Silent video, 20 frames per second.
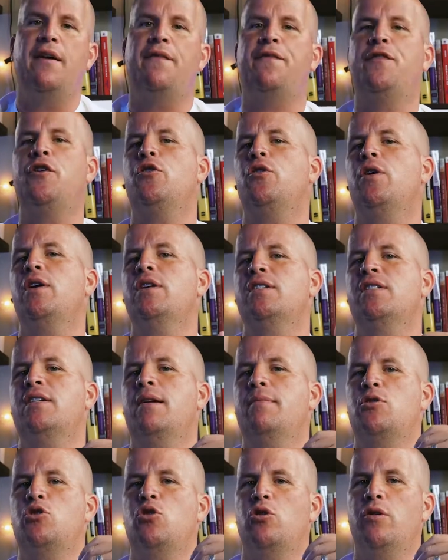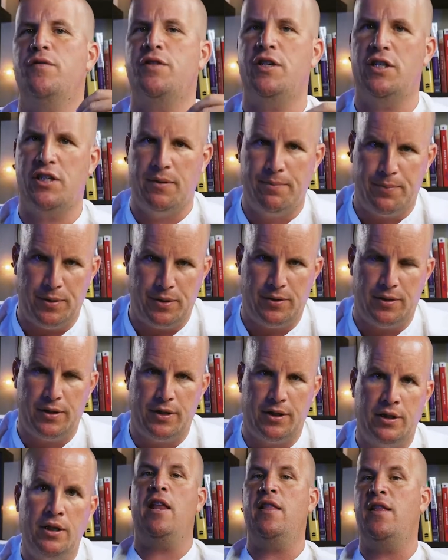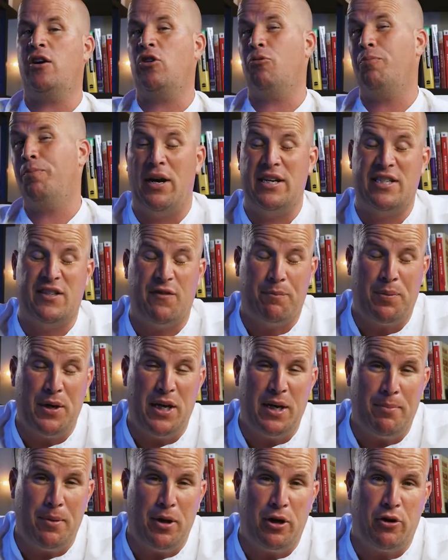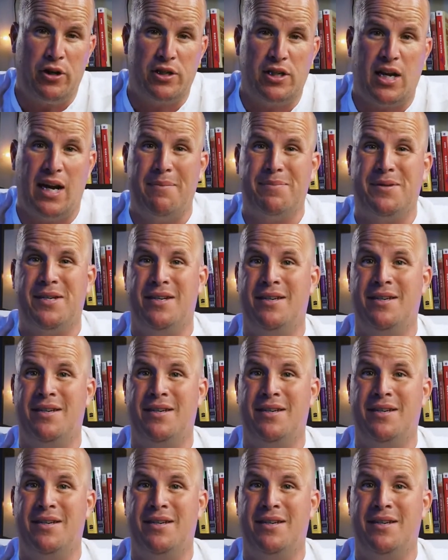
if you're on some sort of disability, and the The price of peanut butter has gone up